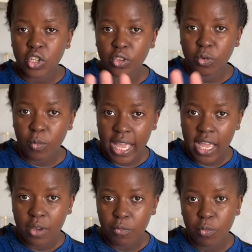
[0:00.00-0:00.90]
on the weight.
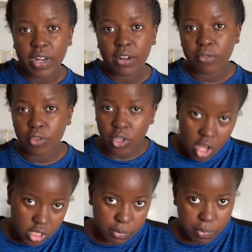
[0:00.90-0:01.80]
We're waiting for the
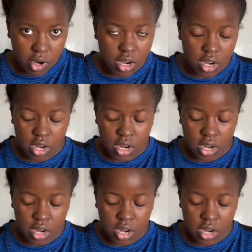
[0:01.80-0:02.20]
loss part.